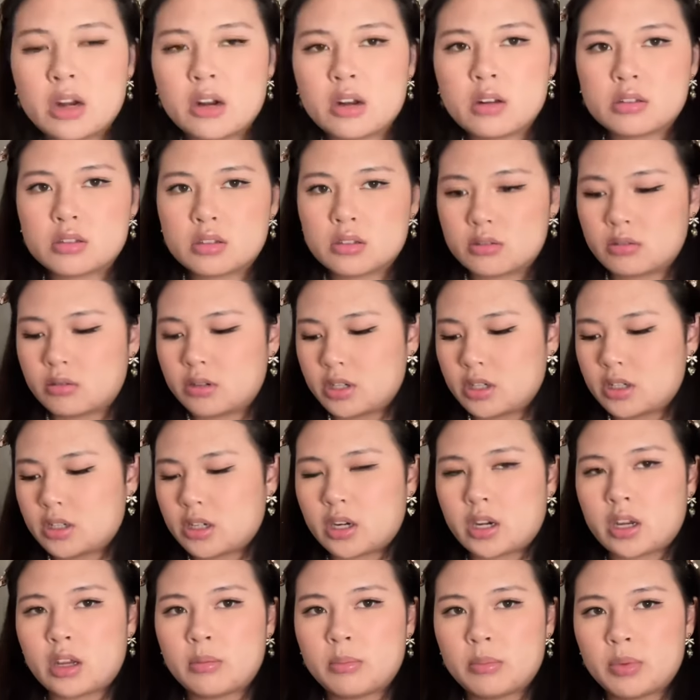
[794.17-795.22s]
out of storage
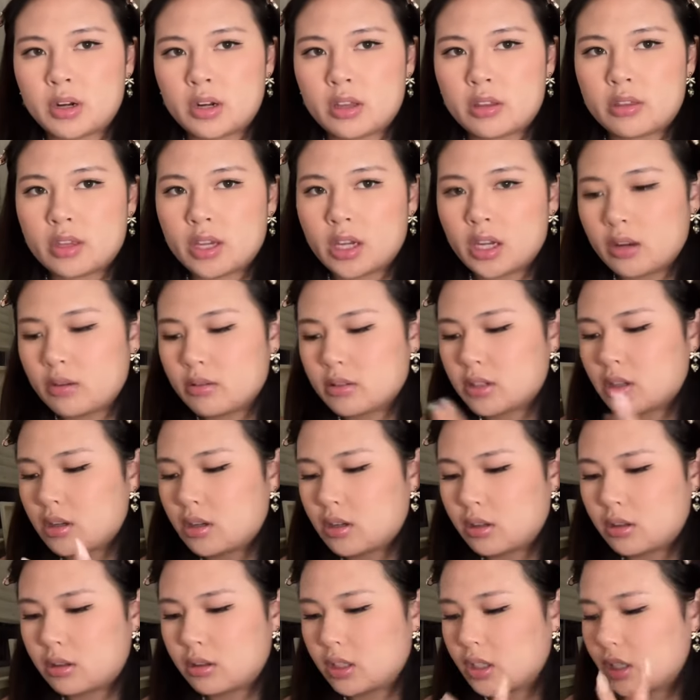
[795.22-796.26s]
again, but I think I was
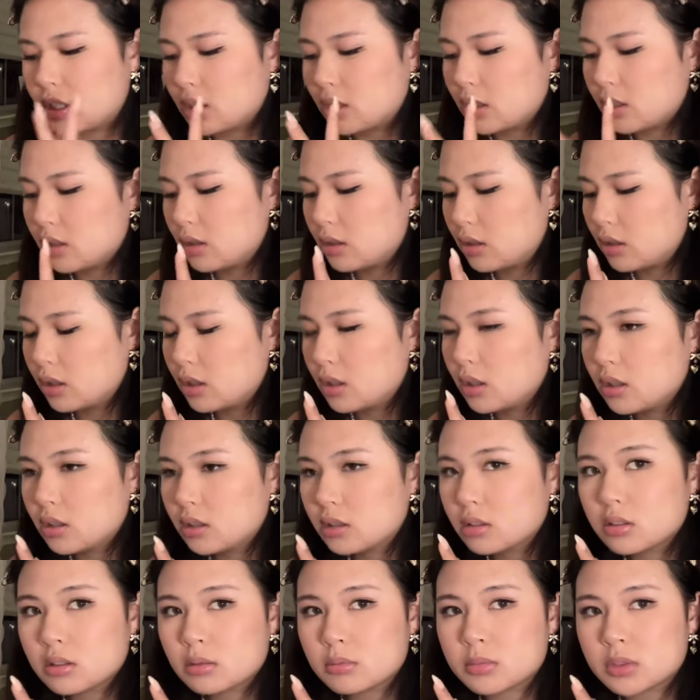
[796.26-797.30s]
on glitter.
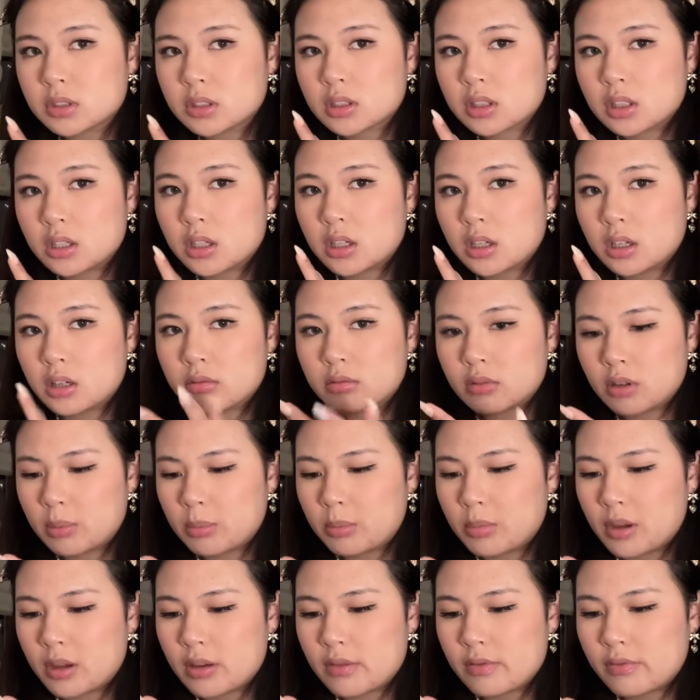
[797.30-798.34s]
So I'm just gonna rub
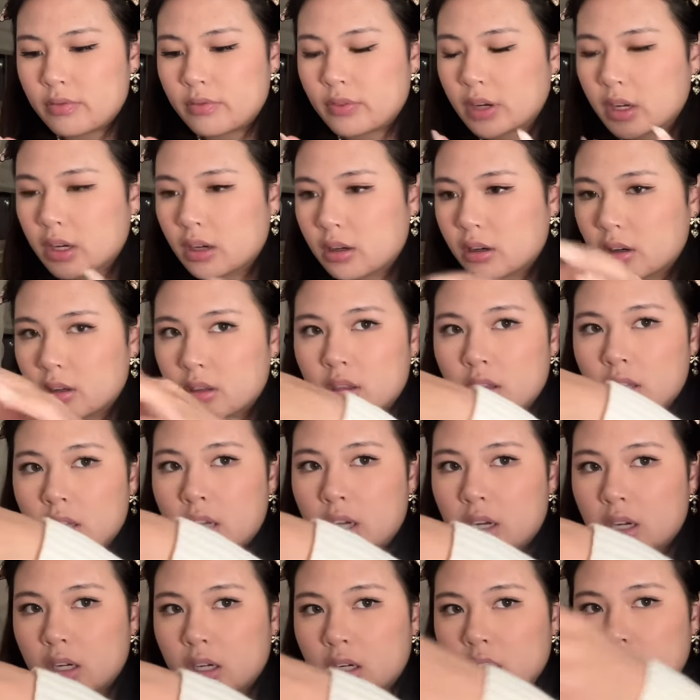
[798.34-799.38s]
my finger
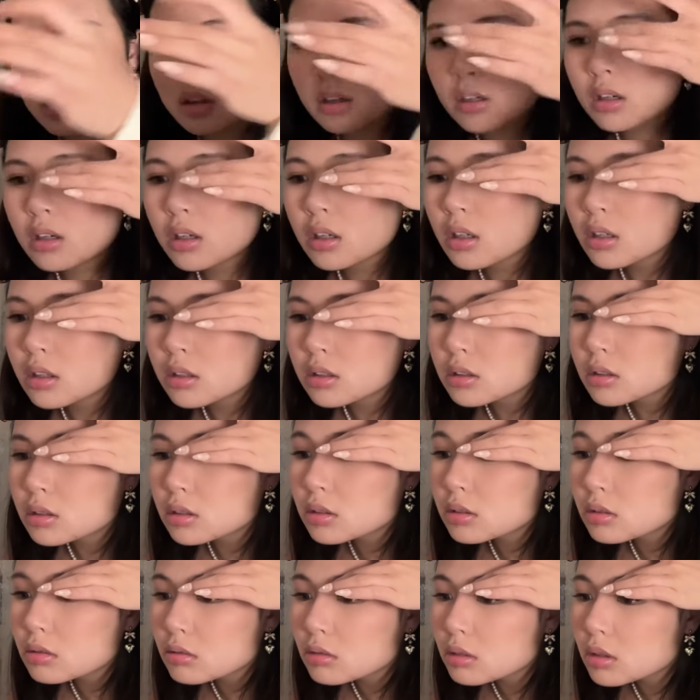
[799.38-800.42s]
there. Just
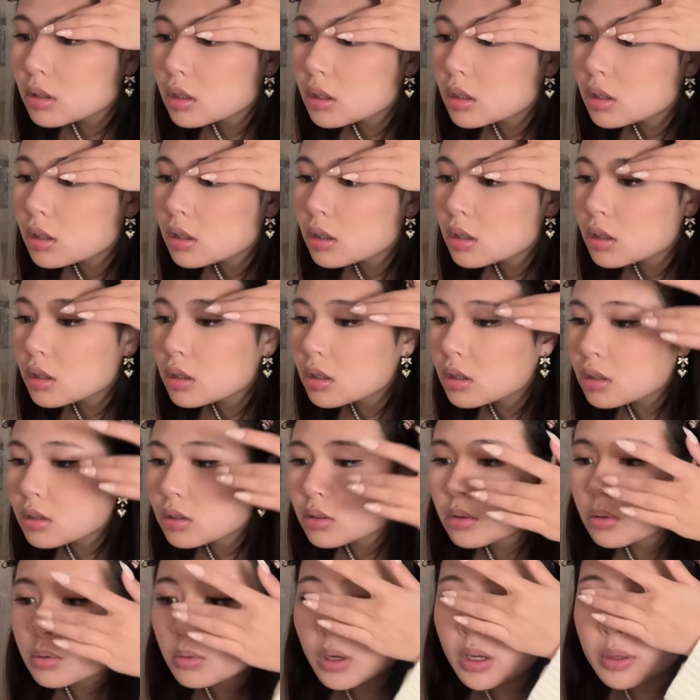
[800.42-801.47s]
do like a
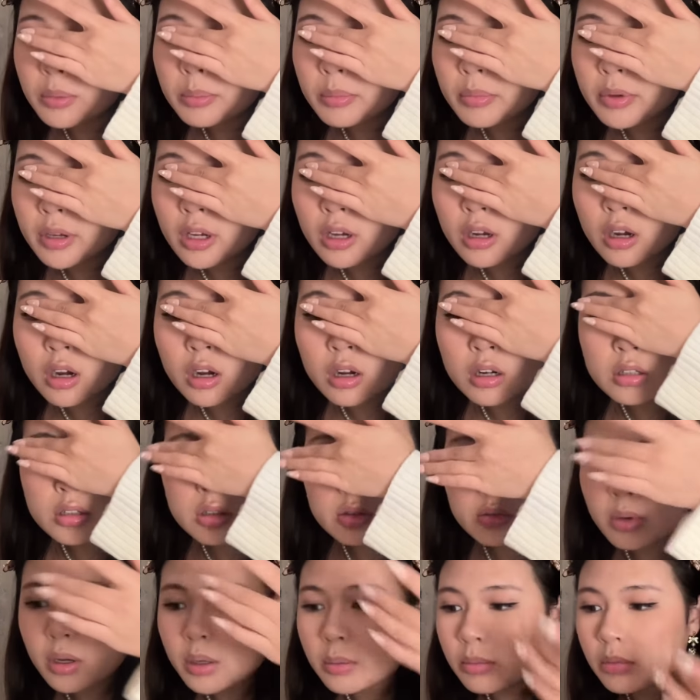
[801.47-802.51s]
swipe here, a
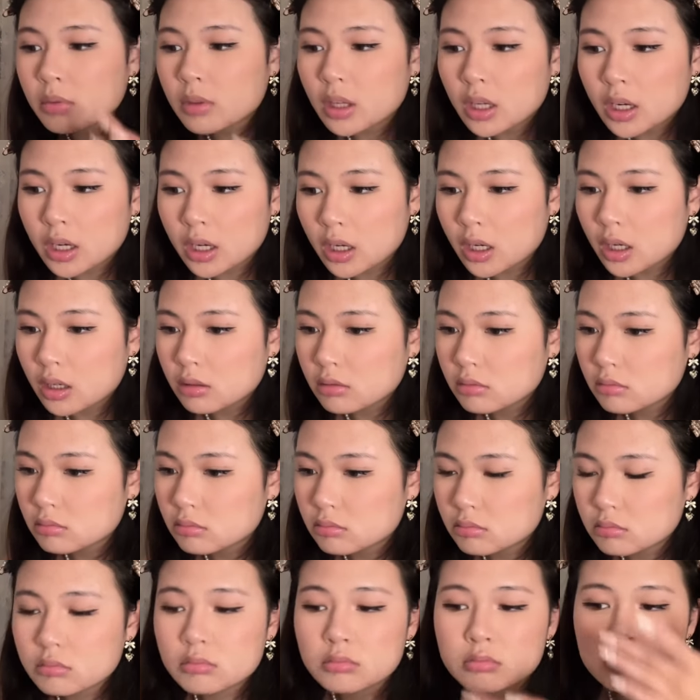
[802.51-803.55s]
swipe there.
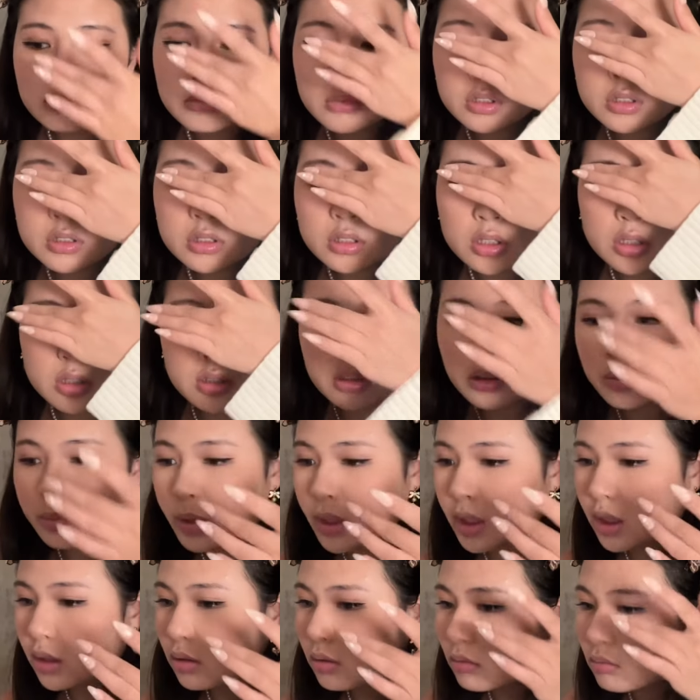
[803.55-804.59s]
Looks good to
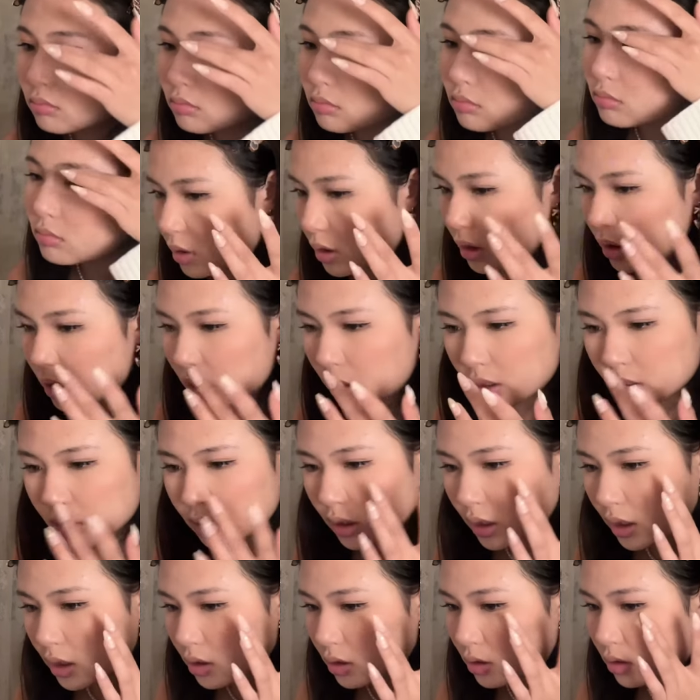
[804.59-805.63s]
me. And then like the
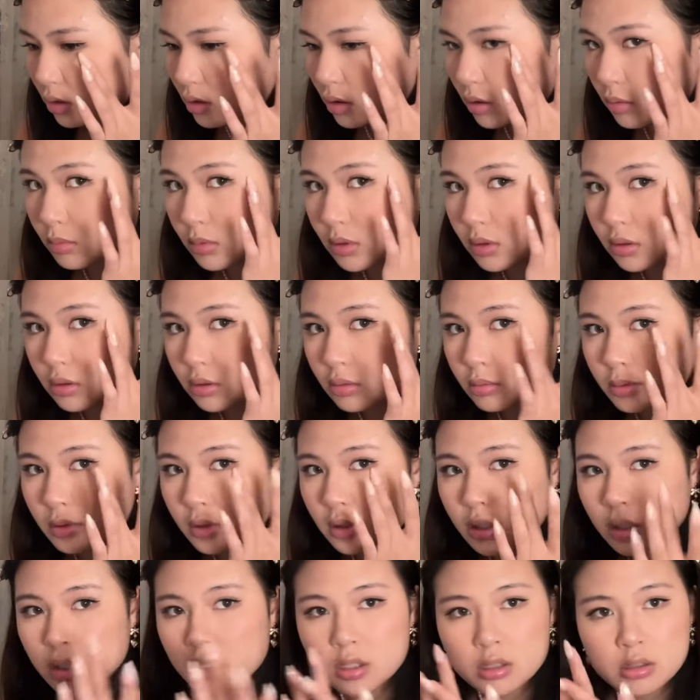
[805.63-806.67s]
extra, I'm gonna just put
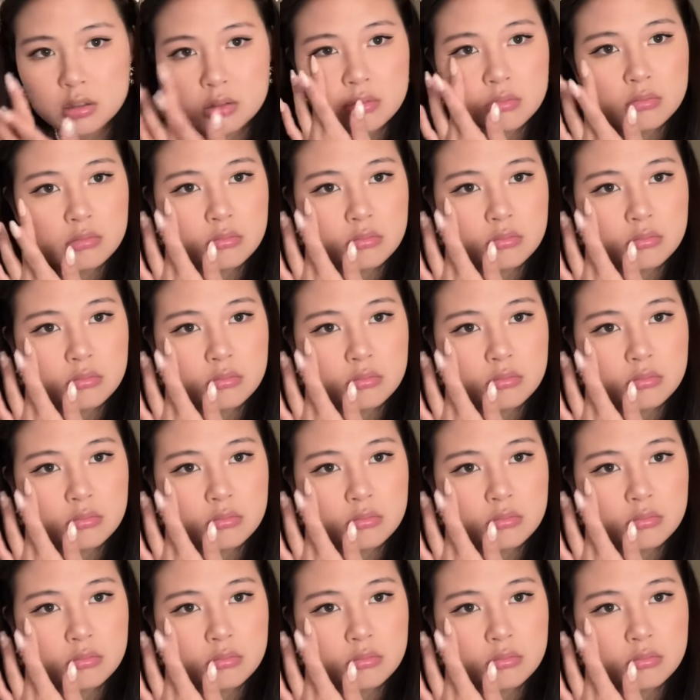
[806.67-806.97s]
it here.